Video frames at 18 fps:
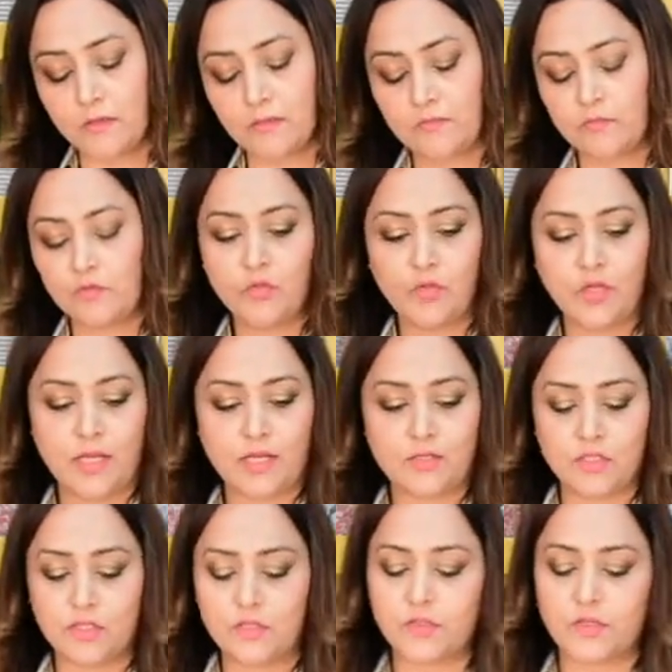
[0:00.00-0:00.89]
You can
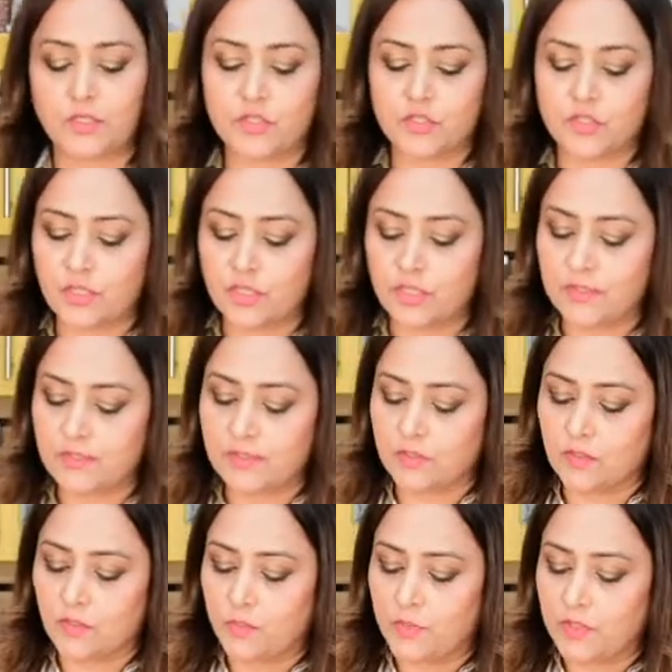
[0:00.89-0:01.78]
actually traditionally
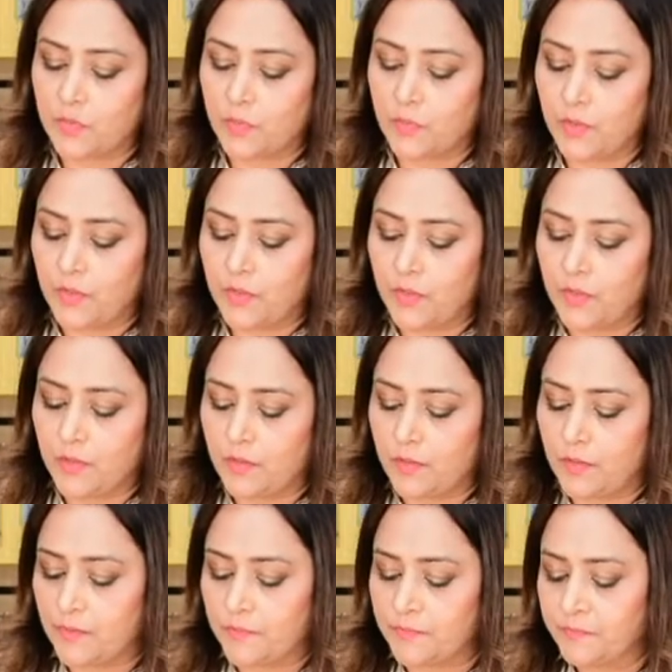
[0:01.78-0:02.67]
serve it with
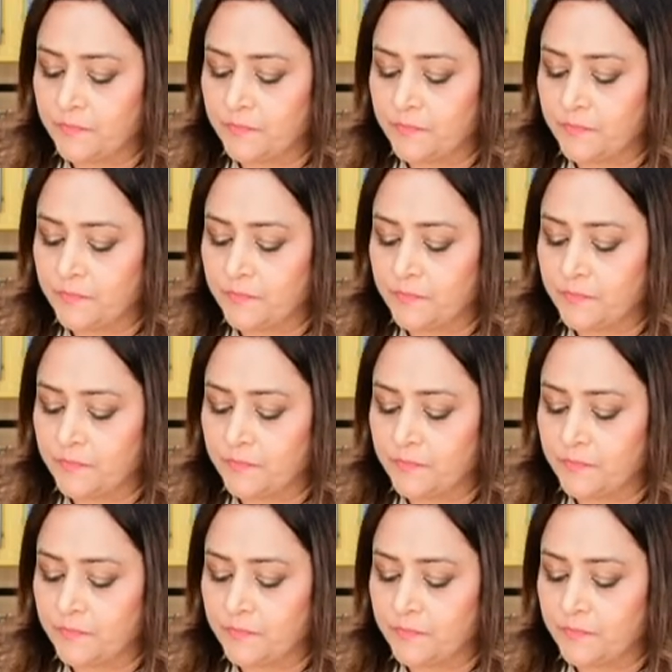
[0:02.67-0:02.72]
the